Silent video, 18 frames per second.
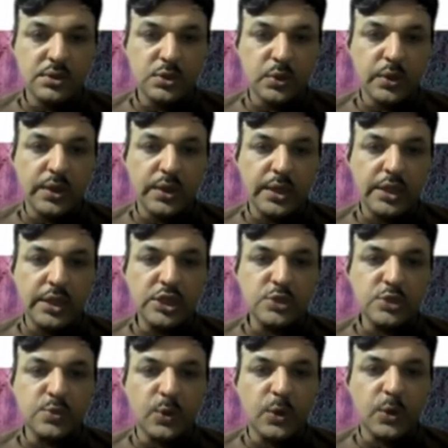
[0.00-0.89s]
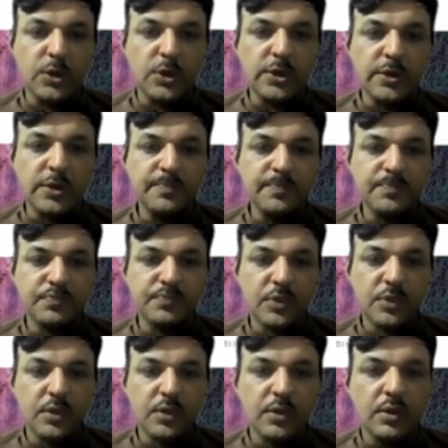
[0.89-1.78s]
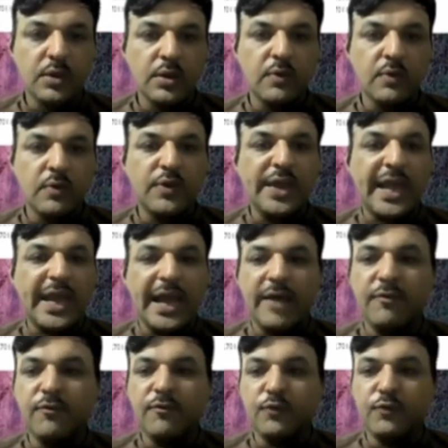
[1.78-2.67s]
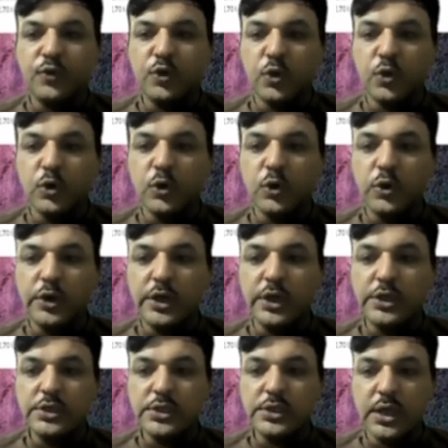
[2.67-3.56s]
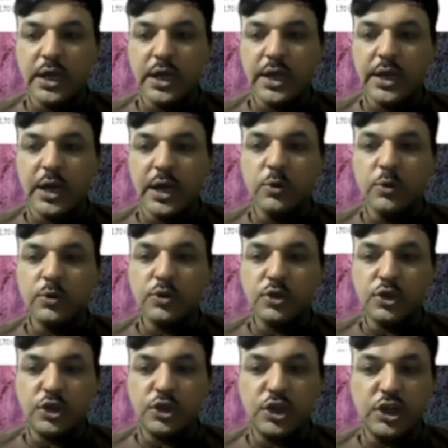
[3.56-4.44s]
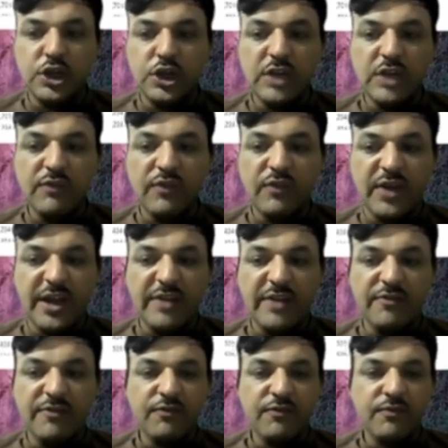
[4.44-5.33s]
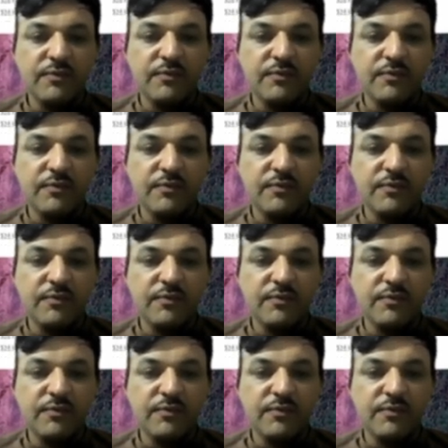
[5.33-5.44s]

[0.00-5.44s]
in this folder, we have downloaded around 35